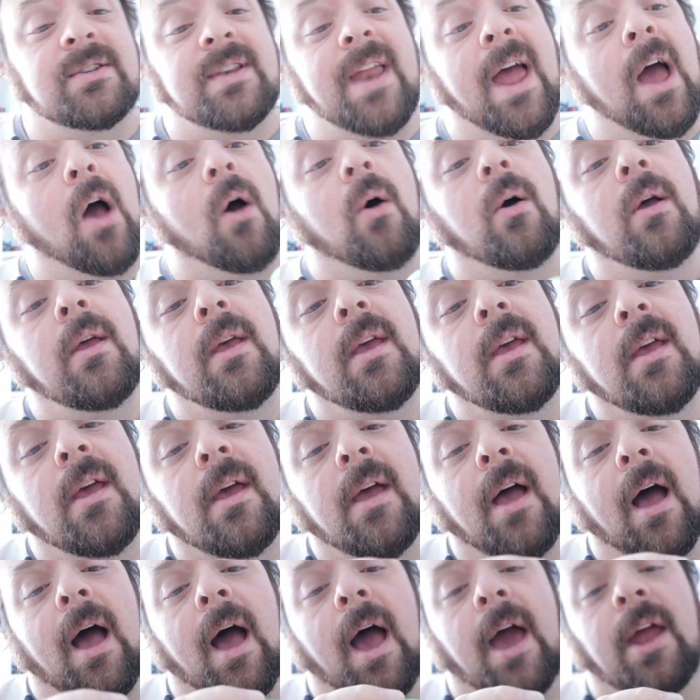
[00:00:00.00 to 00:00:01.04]
Now,
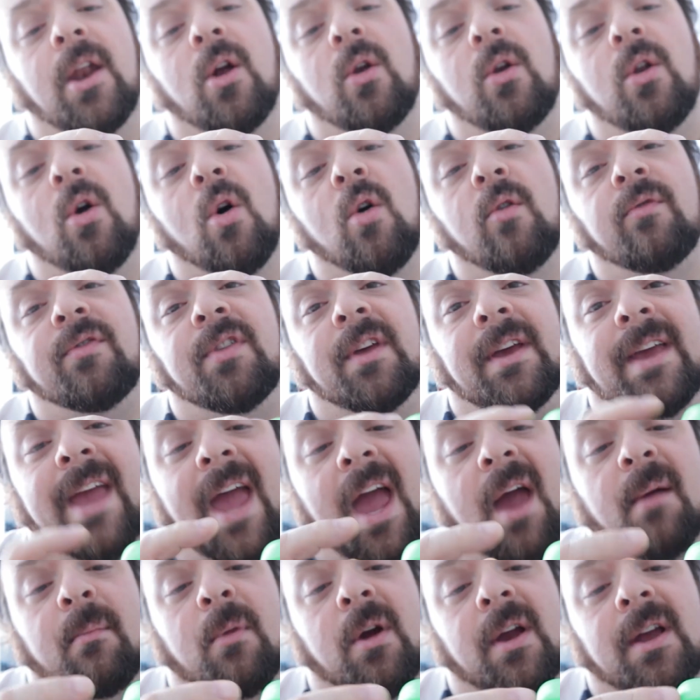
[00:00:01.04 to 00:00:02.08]
I don't know if the
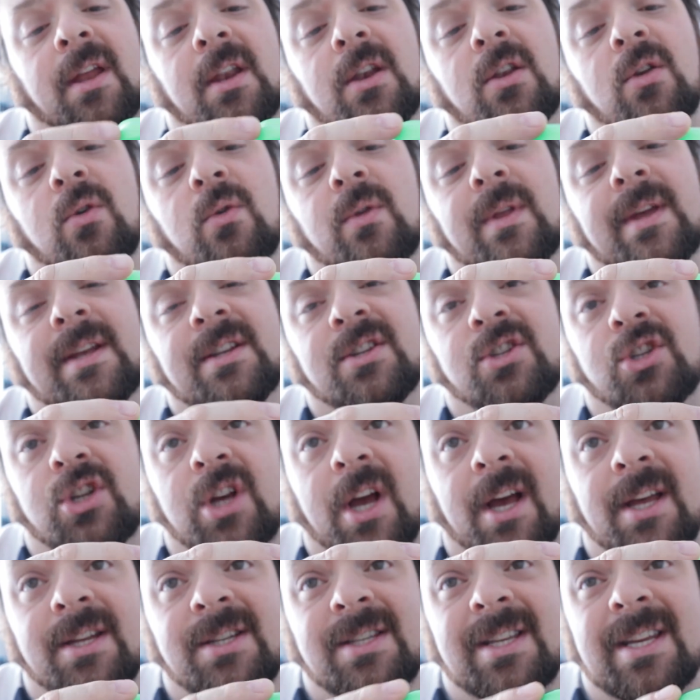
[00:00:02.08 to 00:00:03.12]
camera can do this
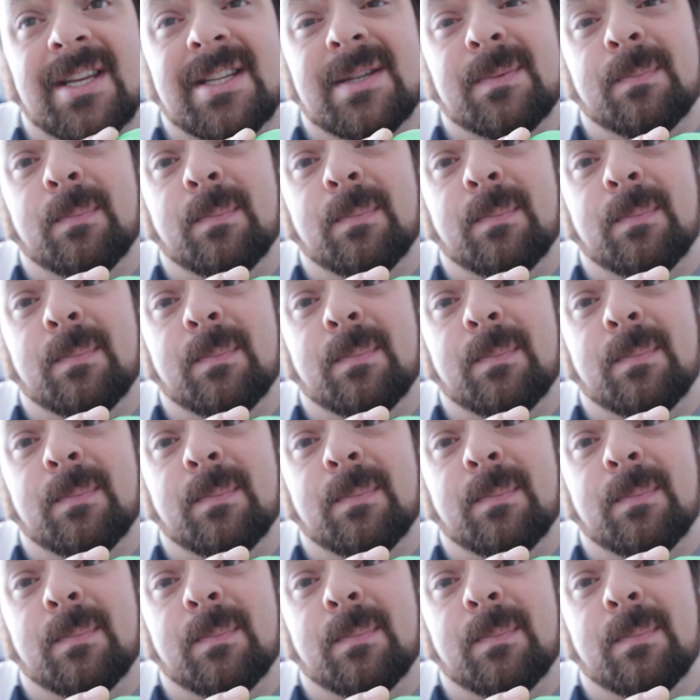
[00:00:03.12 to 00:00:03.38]
justice,